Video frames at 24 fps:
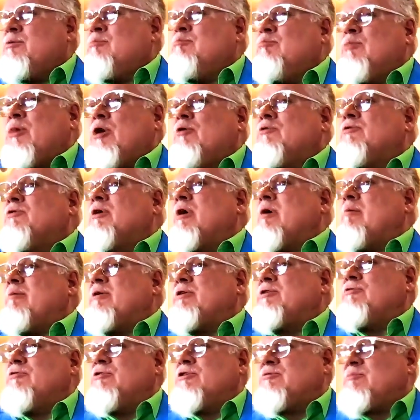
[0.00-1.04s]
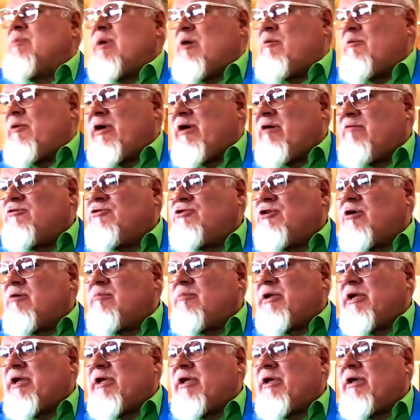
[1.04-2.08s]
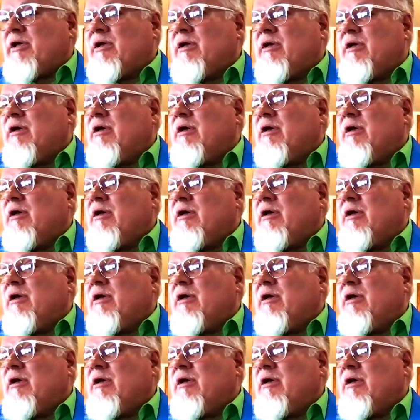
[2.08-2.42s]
both coming to us by way of Germany,